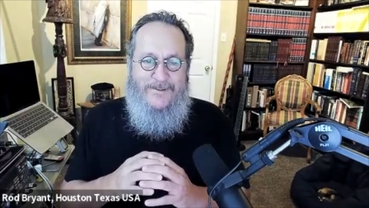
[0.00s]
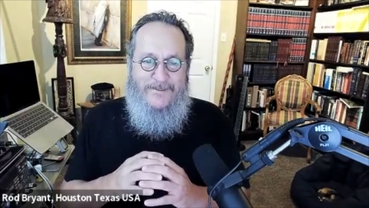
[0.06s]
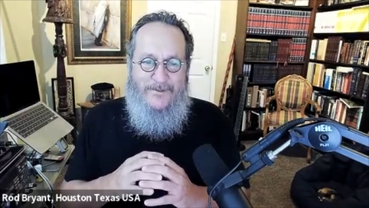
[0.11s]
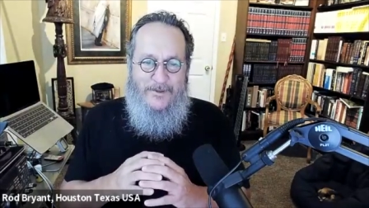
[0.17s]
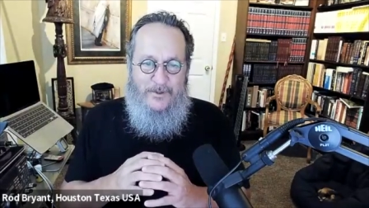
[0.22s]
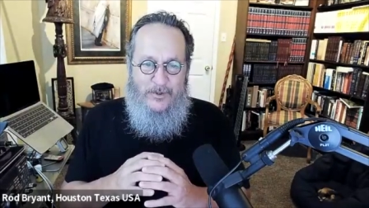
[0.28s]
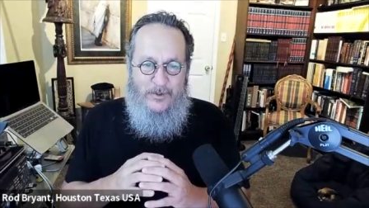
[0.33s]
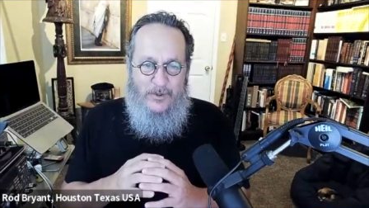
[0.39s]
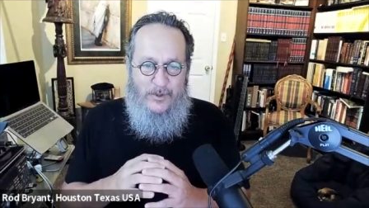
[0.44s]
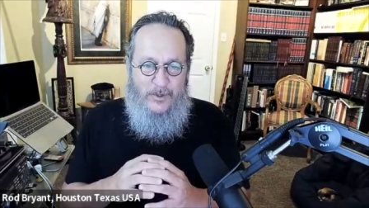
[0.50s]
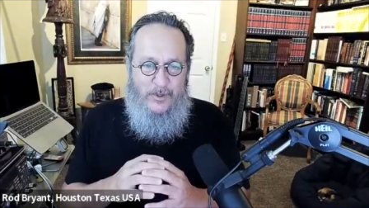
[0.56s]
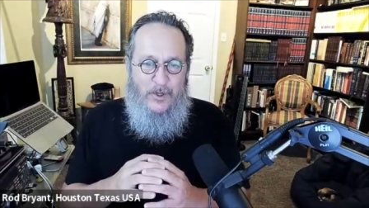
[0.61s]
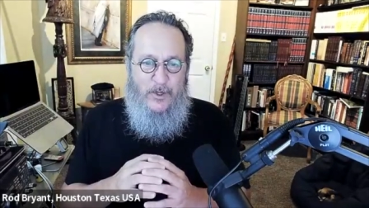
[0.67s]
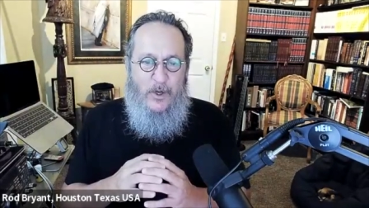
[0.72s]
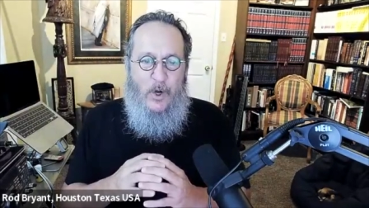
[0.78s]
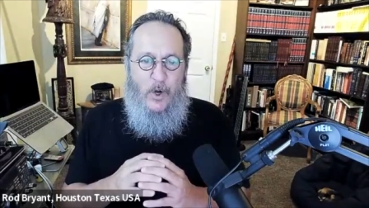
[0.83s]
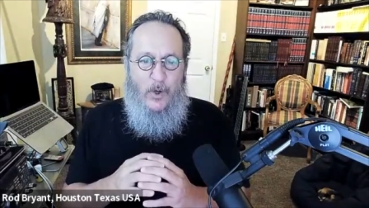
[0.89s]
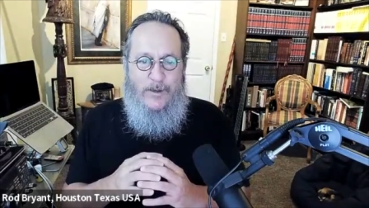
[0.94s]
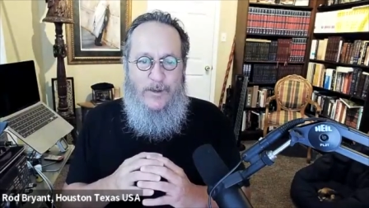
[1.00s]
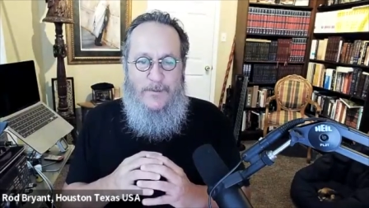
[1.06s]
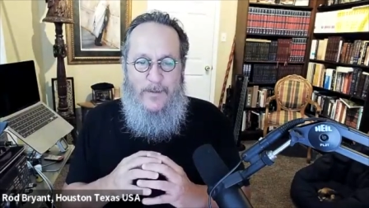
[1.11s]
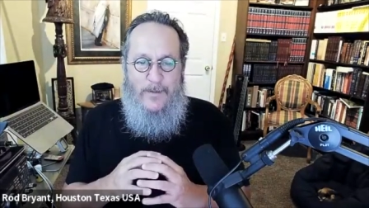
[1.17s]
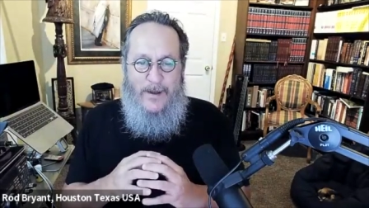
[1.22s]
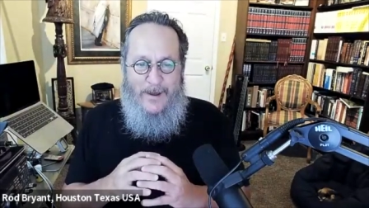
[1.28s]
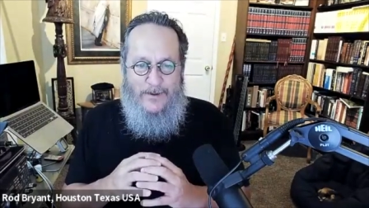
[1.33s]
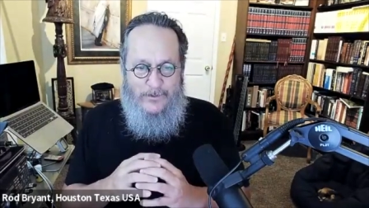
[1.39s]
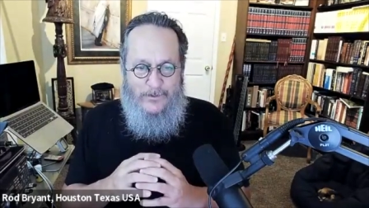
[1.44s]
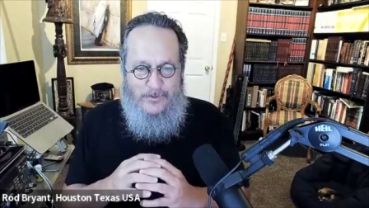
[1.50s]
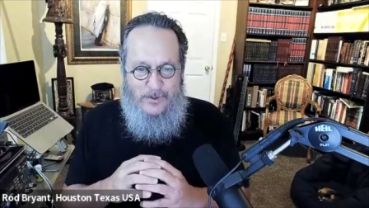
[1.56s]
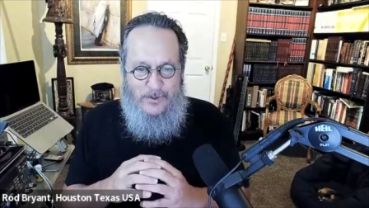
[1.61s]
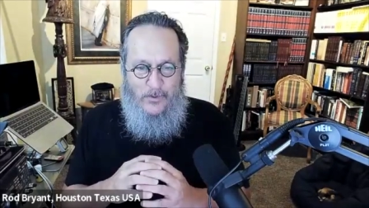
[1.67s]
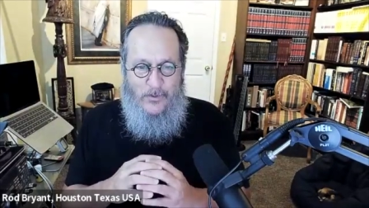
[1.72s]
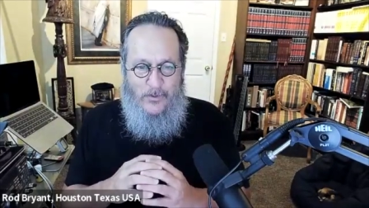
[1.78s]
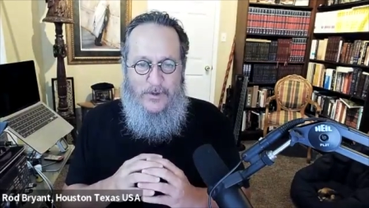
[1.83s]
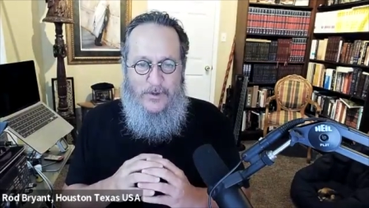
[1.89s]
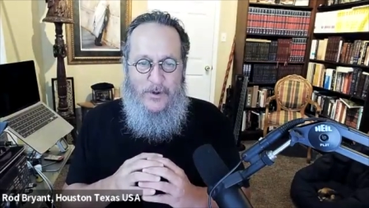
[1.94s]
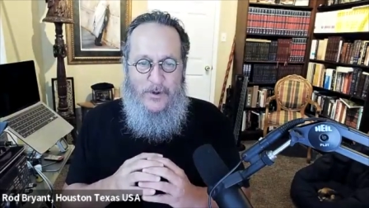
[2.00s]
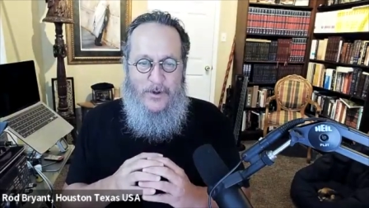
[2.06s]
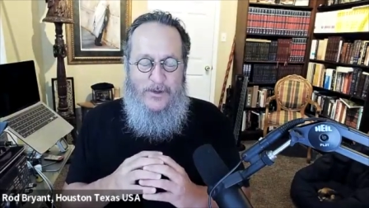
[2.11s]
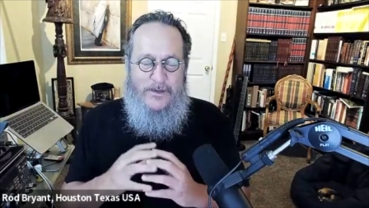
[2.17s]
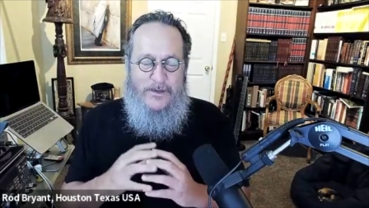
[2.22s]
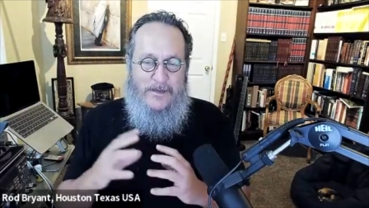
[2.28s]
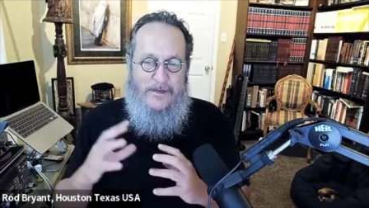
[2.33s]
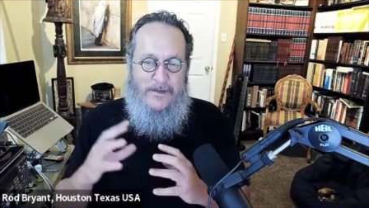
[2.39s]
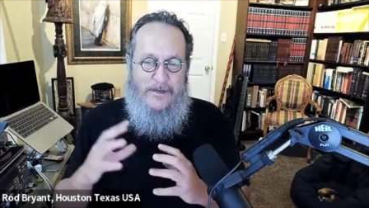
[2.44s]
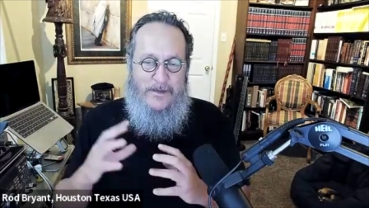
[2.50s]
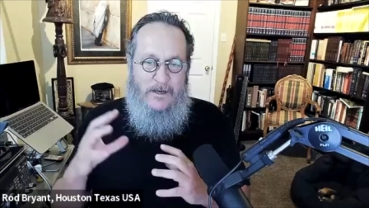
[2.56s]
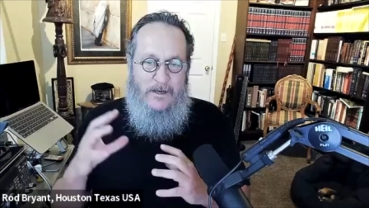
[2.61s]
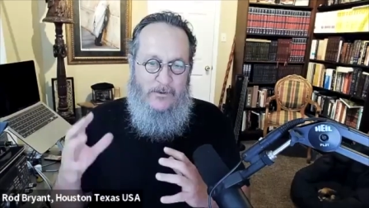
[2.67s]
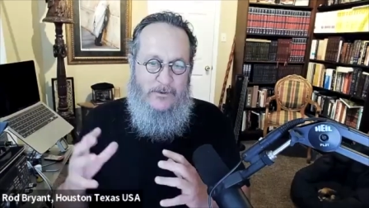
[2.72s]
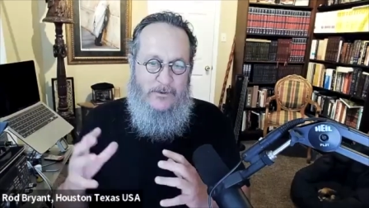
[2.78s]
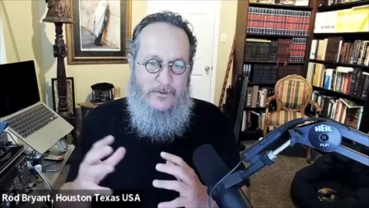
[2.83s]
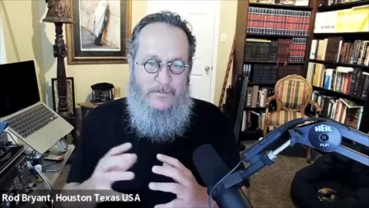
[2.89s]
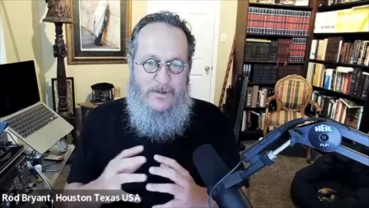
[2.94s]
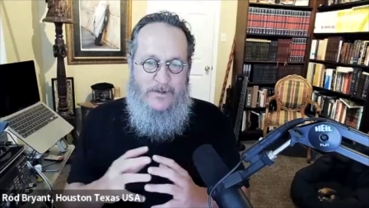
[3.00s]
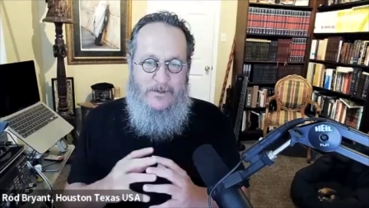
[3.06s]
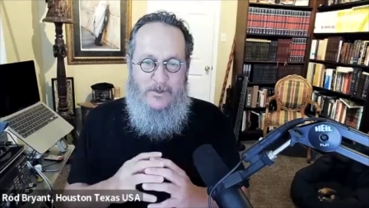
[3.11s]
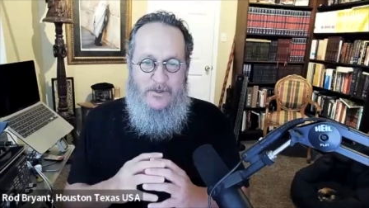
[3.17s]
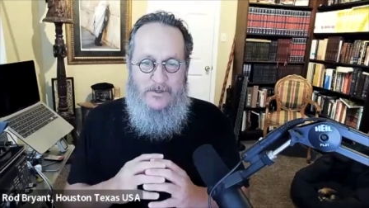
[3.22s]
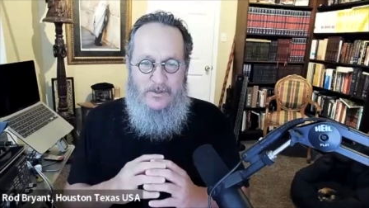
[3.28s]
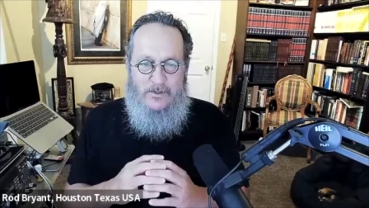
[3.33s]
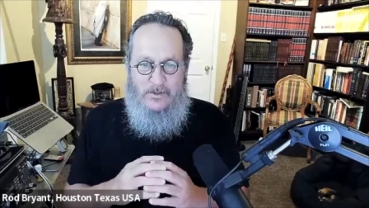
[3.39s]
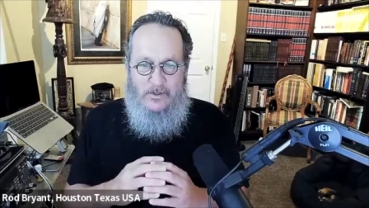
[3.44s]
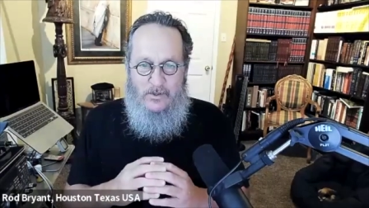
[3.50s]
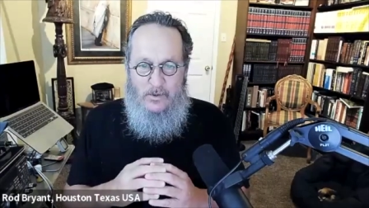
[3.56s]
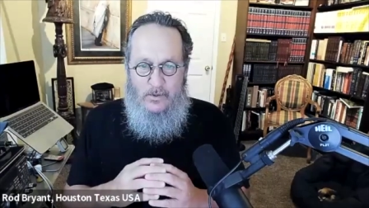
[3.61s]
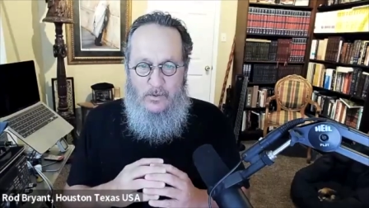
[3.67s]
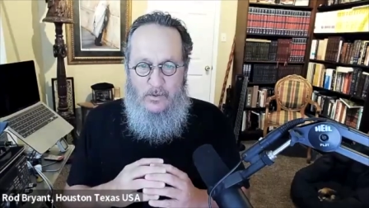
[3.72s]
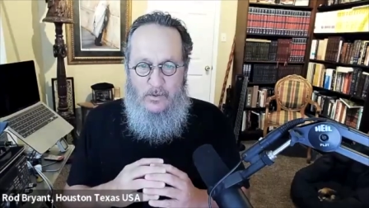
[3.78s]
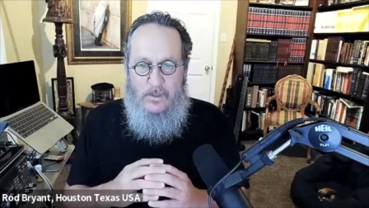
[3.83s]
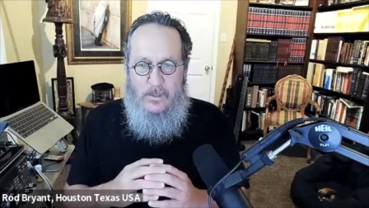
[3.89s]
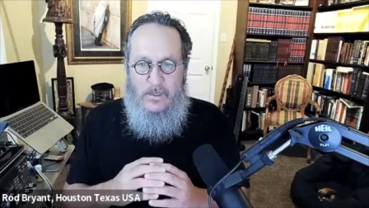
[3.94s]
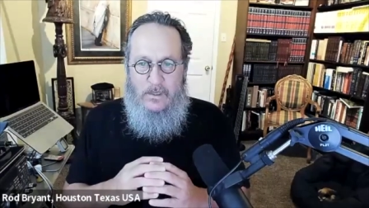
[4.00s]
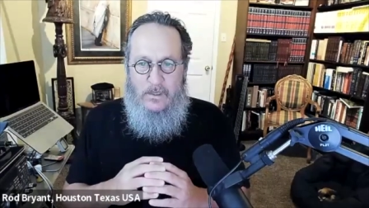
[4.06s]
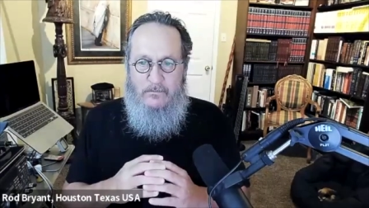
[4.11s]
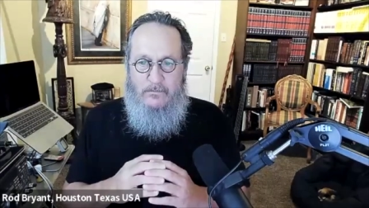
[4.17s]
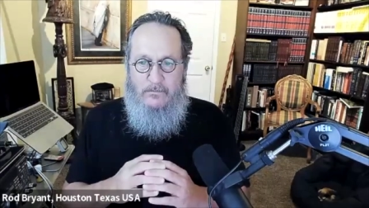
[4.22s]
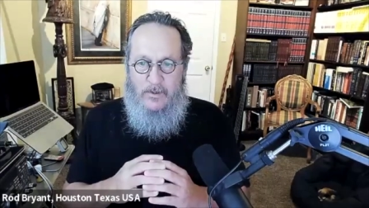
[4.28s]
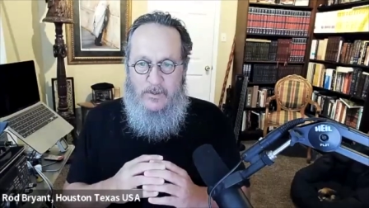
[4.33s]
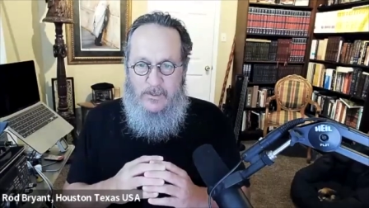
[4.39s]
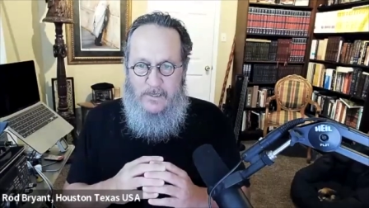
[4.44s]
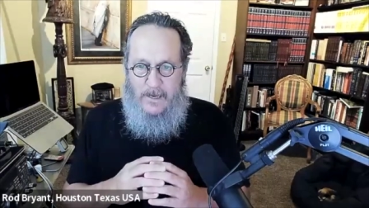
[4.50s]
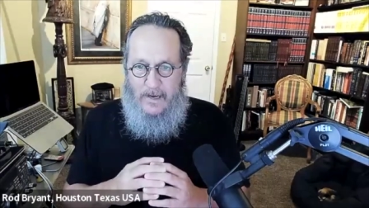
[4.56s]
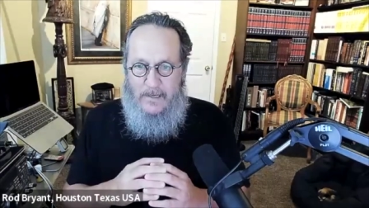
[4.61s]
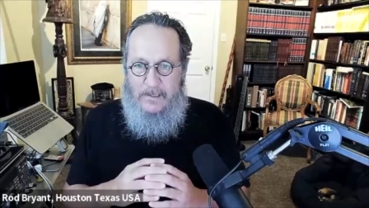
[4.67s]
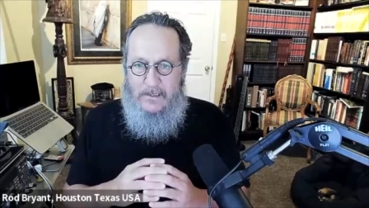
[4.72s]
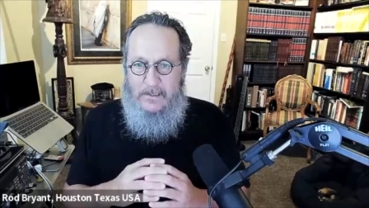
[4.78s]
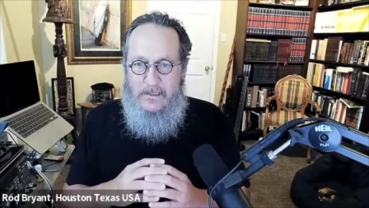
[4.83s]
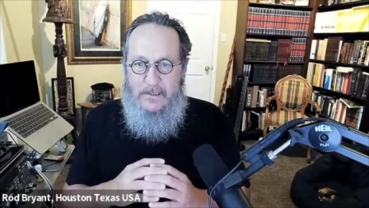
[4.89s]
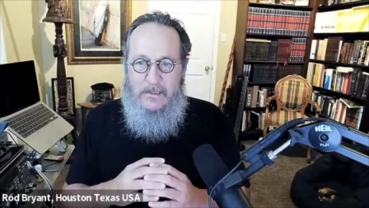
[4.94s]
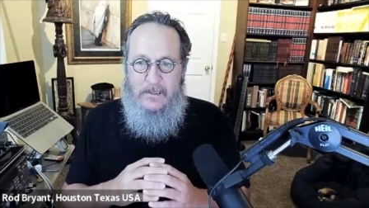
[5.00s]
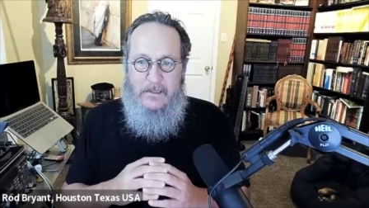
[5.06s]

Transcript: that there are good holy battles going on in other dimensions to protect